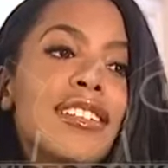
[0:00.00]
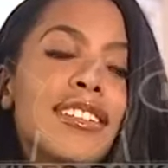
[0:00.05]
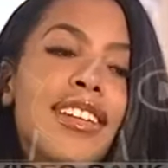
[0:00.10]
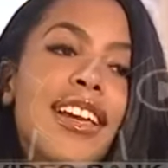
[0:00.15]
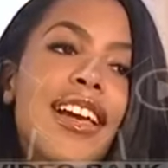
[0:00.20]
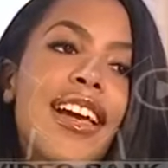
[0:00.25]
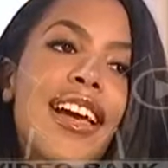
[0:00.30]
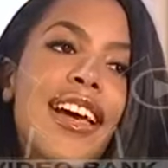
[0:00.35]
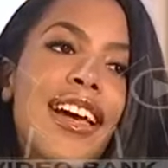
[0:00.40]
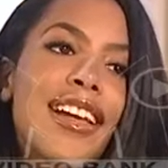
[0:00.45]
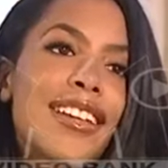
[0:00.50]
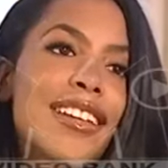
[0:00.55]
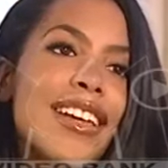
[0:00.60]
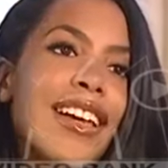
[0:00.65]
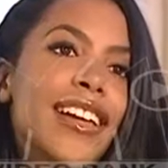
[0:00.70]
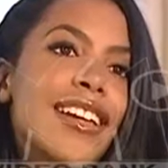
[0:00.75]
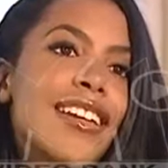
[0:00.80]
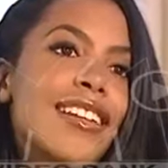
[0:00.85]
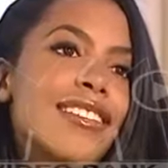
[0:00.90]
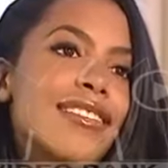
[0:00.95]
Yeah,
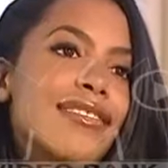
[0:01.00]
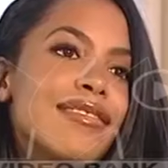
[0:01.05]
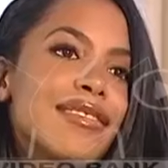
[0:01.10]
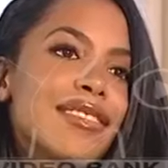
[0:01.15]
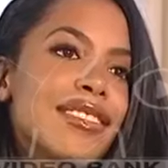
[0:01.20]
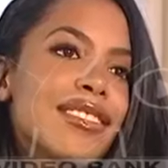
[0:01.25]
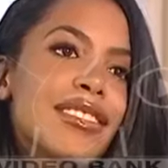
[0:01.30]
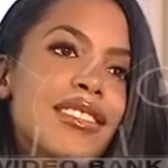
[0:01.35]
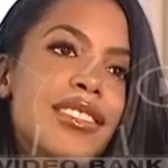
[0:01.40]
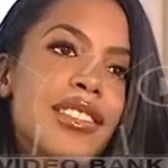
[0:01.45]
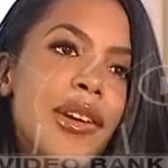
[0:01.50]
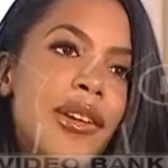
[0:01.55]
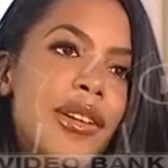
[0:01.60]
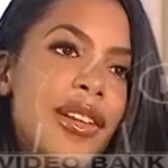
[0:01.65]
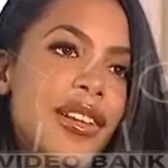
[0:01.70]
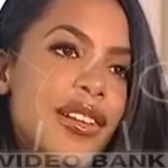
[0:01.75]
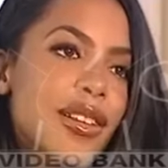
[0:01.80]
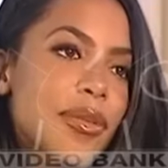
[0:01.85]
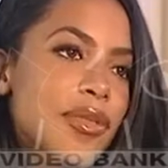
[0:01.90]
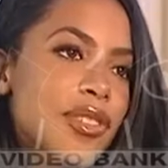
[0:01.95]
I totally
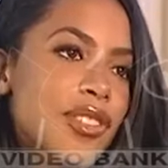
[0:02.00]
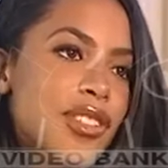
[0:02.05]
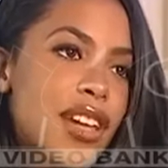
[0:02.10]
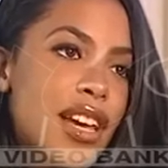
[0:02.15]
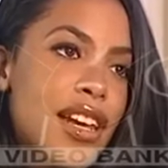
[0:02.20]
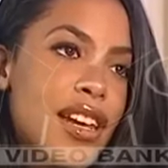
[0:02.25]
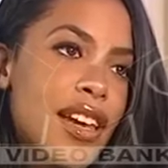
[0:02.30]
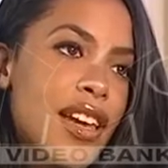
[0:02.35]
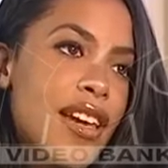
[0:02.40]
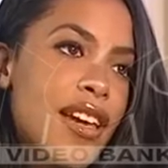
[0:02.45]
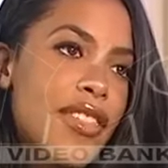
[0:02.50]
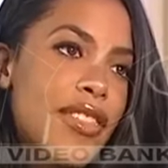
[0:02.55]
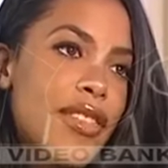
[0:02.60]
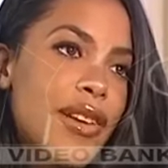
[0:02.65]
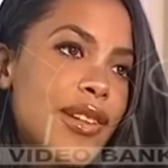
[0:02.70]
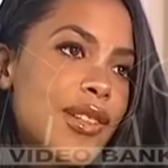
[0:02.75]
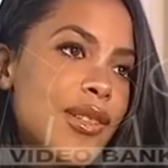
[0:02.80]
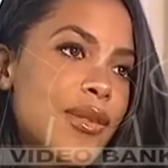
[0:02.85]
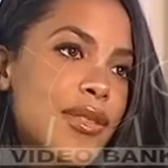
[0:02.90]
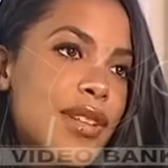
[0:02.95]
looked up to Sade. I
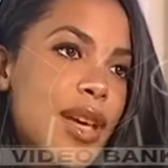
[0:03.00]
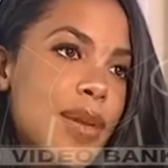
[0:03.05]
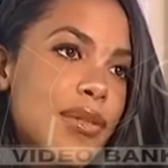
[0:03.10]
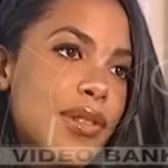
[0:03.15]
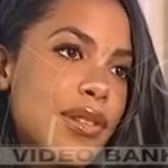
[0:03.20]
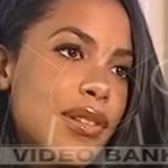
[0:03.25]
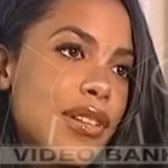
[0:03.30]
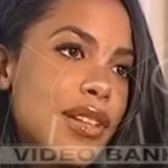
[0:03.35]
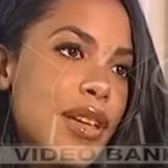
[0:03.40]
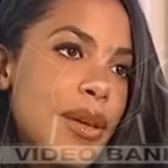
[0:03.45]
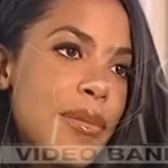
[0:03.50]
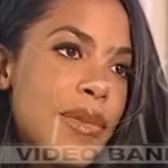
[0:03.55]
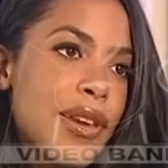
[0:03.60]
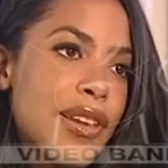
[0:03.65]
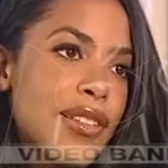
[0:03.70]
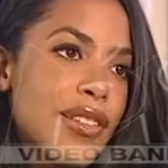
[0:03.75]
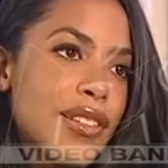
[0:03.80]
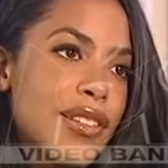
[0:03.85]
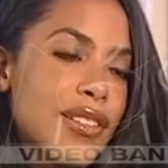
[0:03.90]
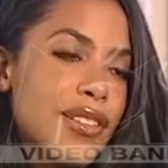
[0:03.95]
thought she was absolutely
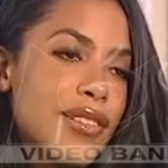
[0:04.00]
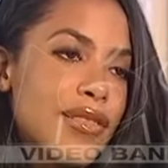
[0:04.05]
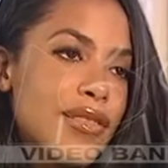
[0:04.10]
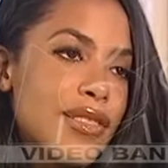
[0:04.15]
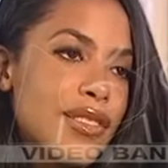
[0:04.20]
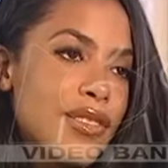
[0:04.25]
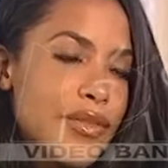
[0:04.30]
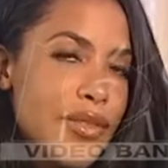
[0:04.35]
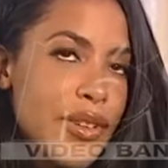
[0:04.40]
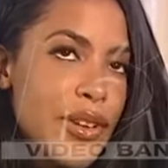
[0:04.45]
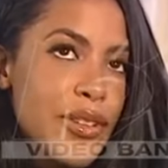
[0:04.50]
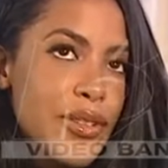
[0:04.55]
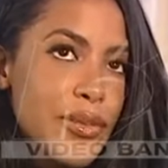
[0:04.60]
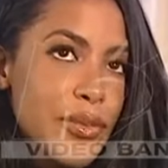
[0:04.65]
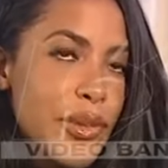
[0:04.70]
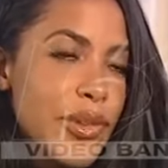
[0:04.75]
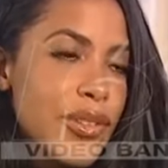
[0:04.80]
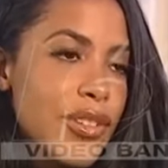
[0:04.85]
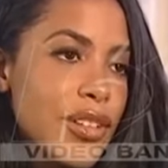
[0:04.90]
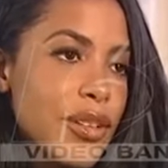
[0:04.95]
amazing as far as
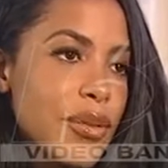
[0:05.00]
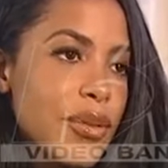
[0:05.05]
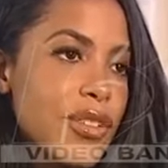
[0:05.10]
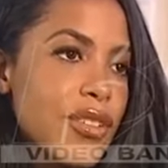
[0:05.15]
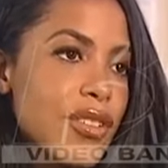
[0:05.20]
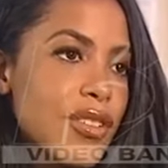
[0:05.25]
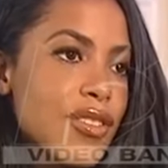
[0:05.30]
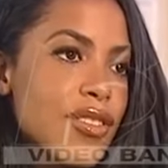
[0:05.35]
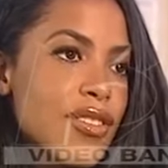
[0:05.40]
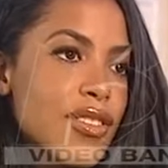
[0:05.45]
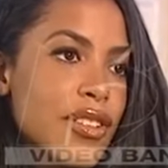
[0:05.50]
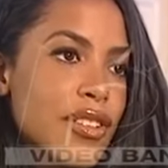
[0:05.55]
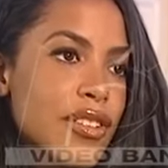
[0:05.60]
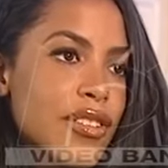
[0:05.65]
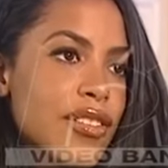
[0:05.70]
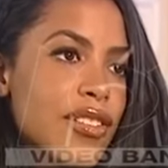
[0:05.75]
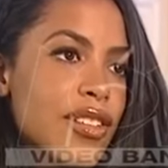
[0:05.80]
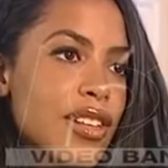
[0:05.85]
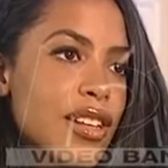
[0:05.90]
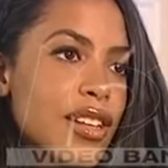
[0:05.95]
music was
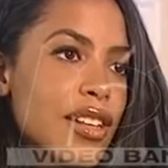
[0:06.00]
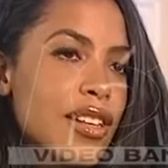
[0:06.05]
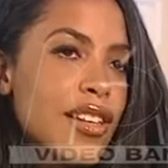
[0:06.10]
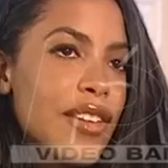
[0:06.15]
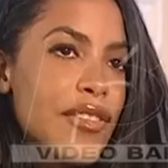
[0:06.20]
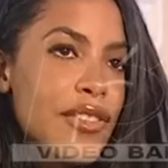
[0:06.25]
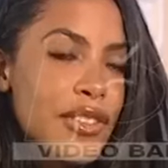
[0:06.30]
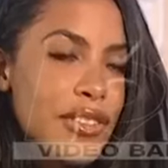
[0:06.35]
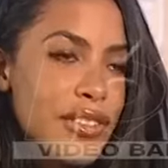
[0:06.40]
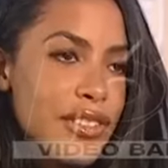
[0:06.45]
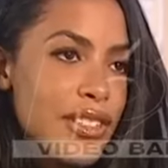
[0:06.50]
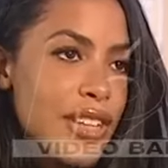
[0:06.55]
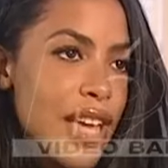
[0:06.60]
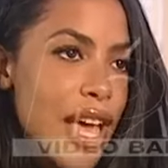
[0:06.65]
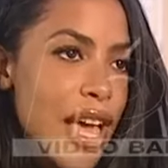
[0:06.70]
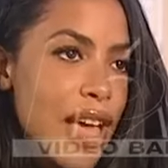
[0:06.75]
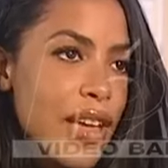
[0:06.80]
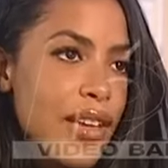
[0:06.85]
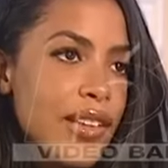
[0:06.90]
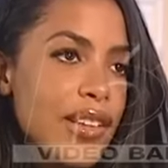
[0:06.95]
concerned. I loved her
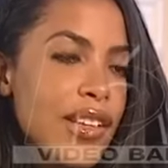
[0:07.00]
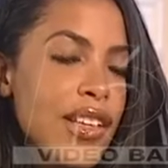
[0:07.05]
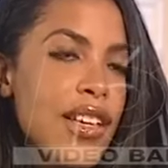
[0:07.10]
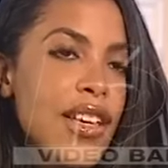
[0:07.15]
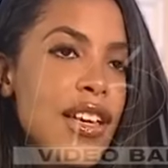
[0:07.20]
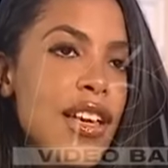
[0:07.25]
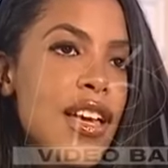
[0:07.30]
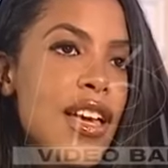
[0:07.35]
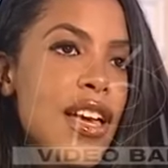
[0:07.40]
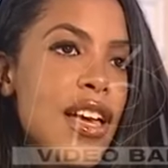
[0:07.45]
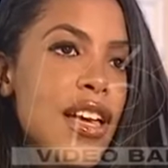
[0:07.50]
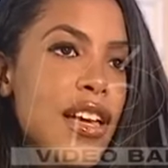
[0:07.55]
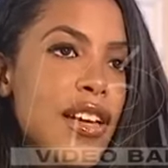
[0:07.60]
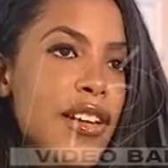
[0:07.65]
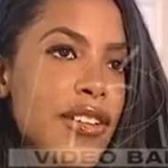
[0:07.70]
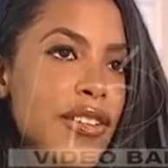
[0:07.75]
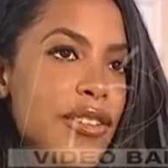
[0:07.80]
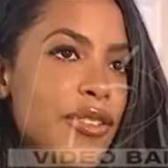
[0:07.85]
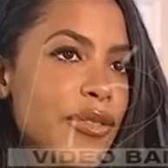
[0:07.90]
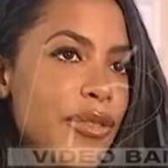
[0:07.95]
style,
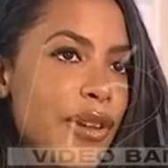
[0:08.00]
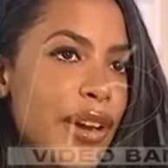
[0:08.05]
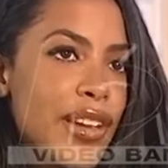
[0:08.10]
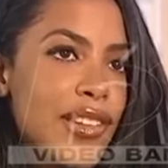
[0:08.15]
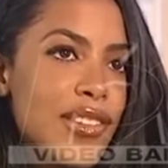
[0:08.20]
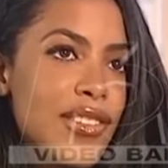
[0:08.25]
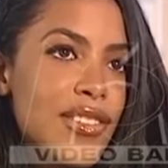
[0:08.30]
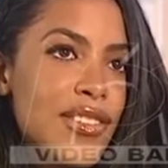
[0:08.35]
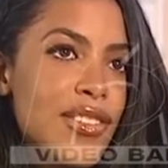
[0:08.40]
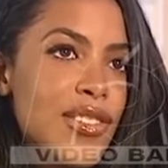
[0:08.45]
her grace.